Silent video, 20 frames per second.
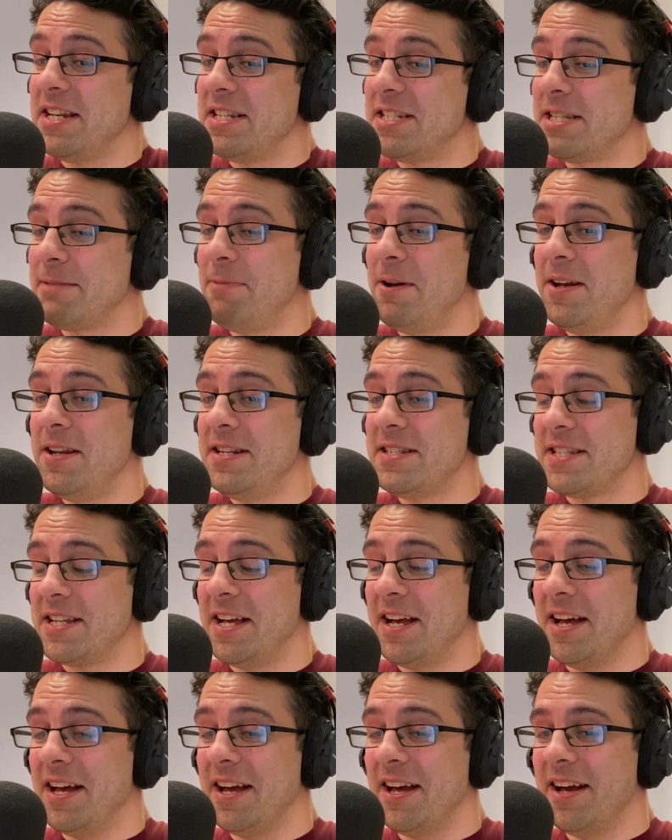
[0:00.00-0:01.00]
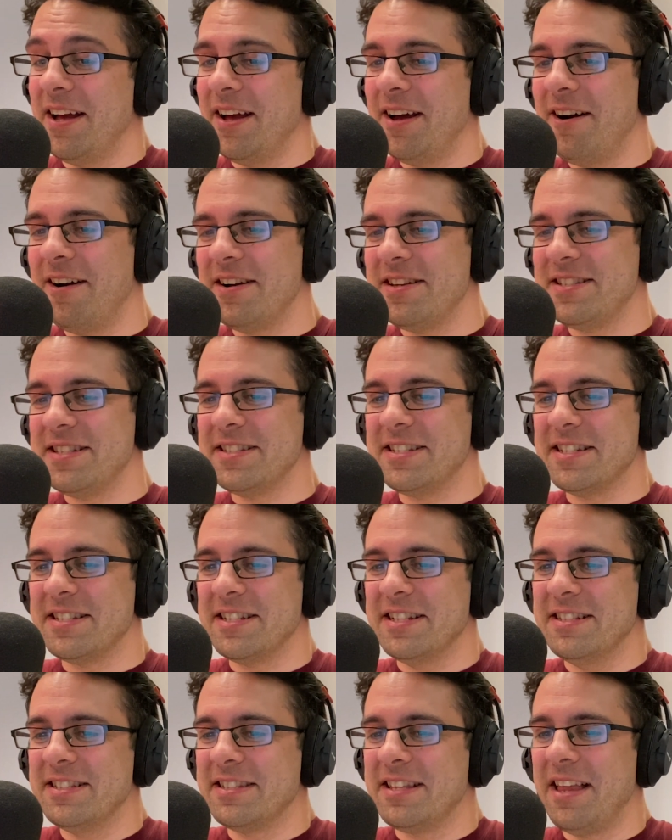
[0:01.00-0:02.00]
despite Arnie's
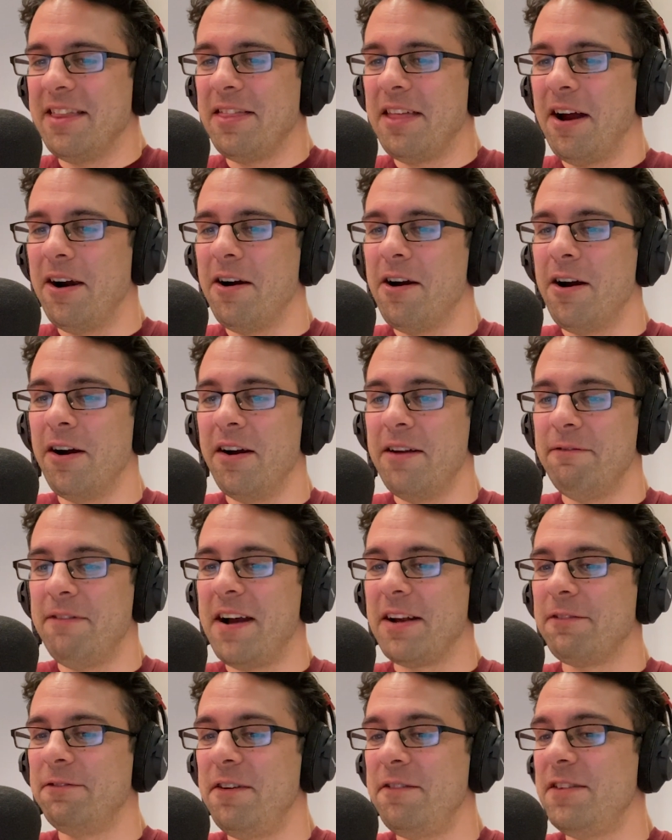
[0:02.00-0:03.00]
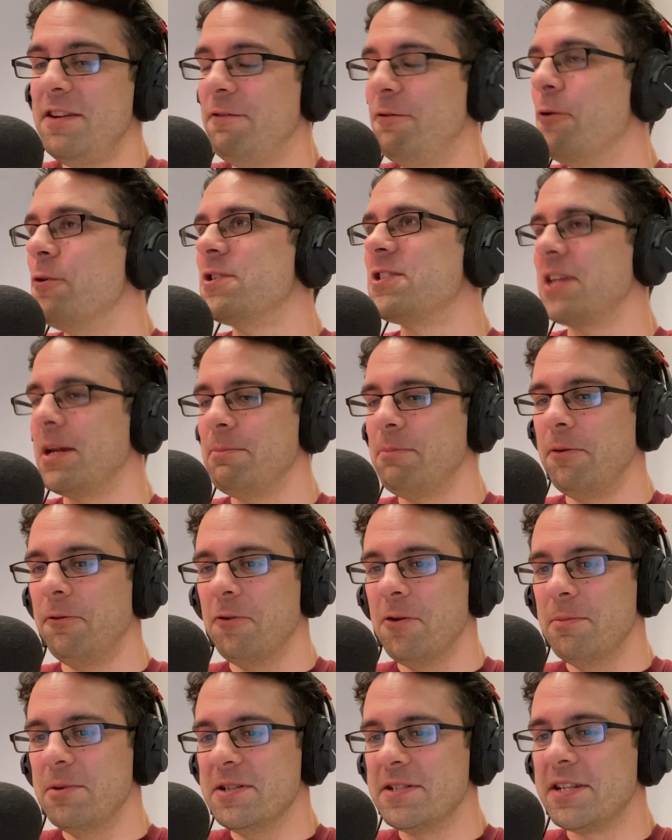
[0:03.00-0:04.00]
insistence that there are, in fact, 54 stunt
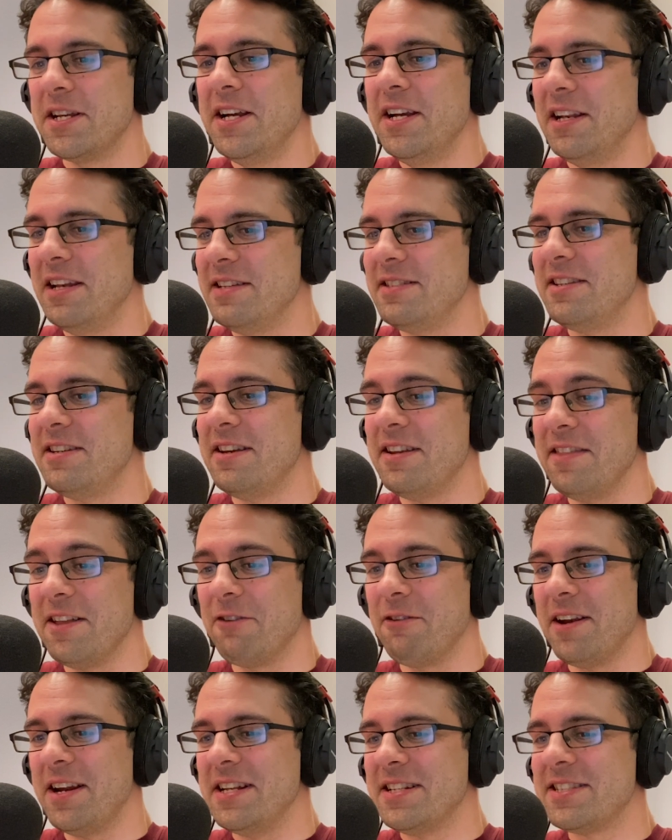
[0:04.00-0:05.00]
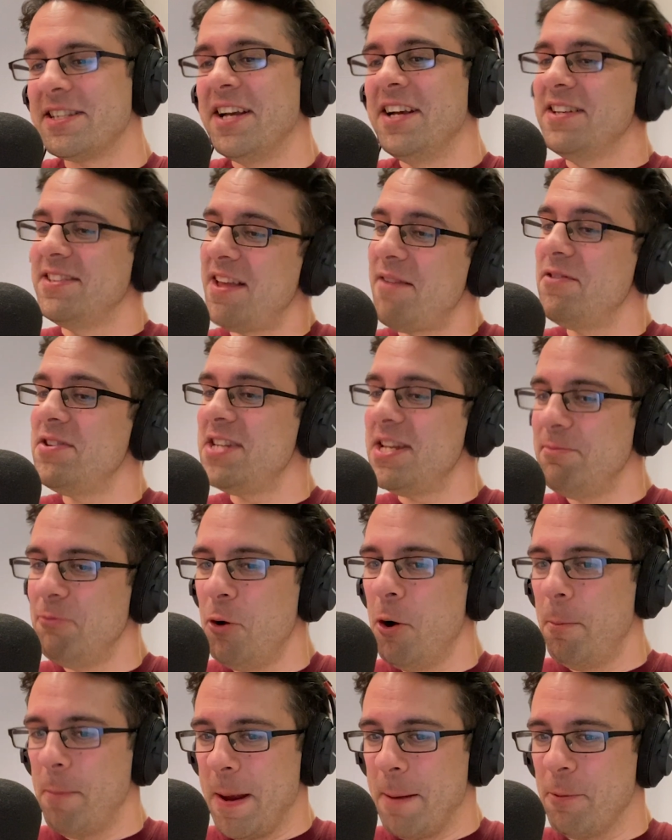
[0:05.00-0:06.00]
performers listed in the credits, 17
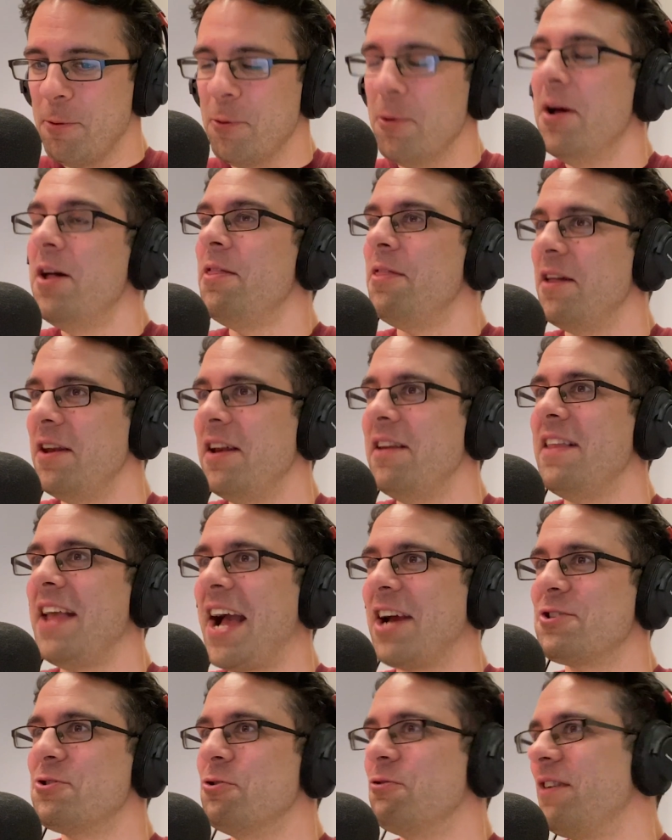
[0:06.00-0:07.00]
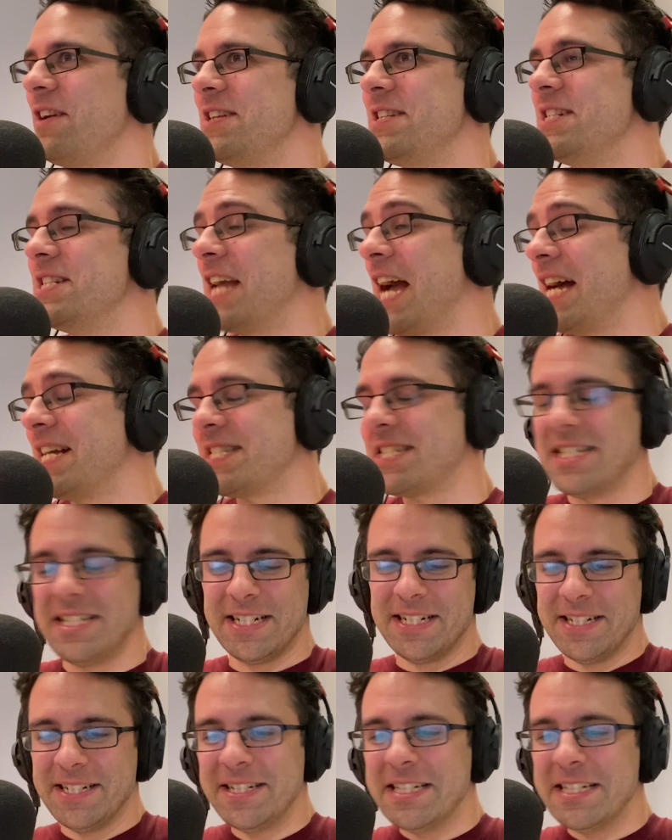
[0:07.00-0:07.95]
more people than in the actual credited cast.